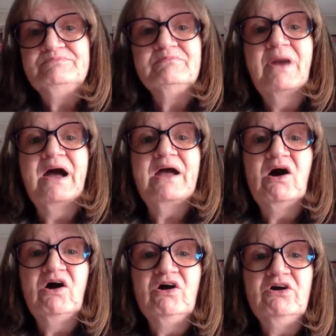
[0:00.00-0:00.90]
My
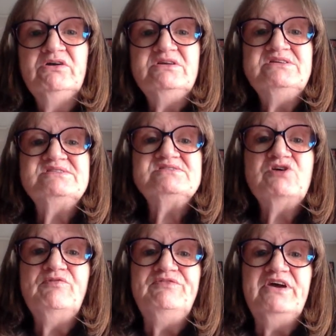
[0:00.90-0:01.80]
heart is
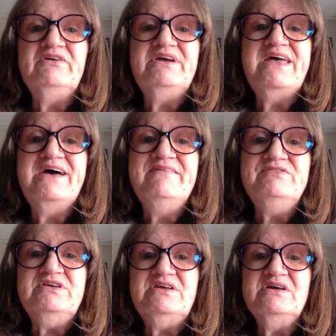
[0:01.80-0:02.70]
so very
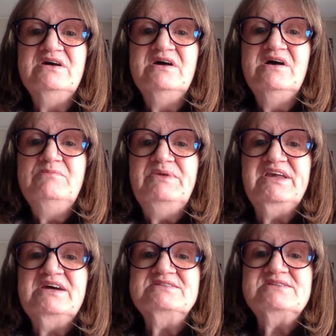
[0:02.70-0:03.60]
heavy
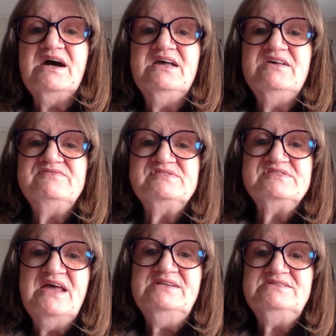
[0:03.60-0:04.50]
because I have
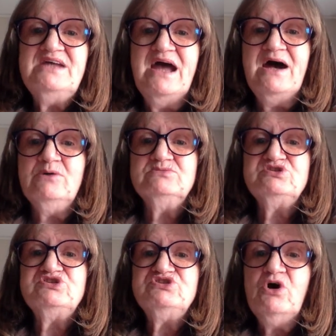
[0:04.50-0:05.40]
sent out
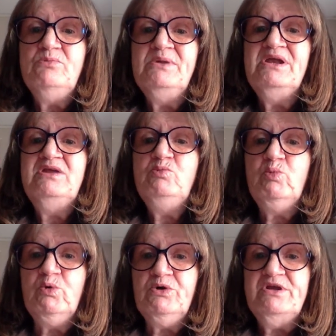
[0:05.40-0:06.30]
so many
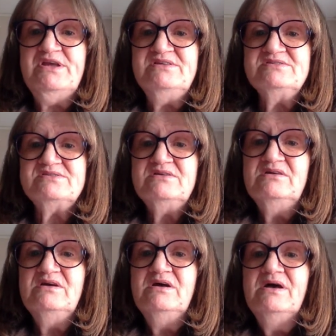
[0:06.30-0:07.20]
warnings,
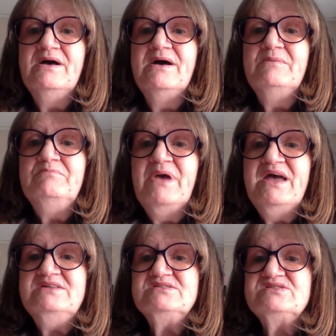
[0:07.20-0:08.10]

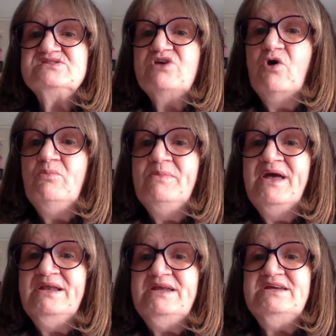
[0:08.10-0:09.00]
made so
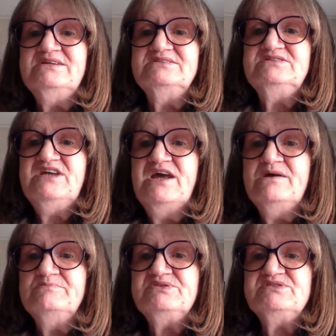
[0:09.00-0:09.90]
many
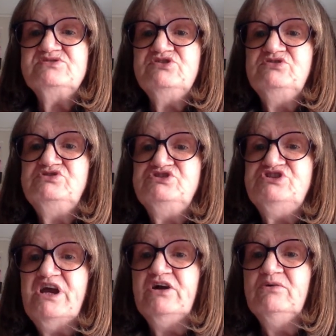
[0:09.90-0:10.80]
attempts to
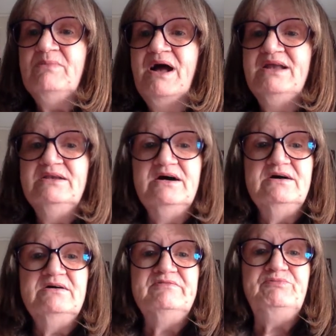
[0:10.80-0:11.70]
share my
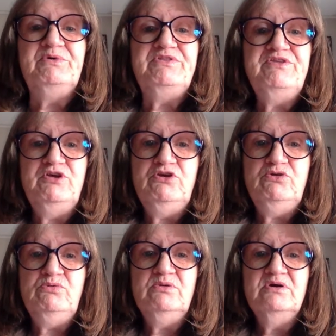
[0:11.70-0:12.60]
love with
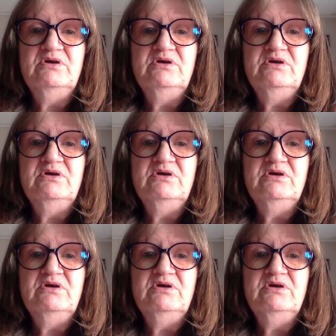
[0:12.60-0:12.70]
you,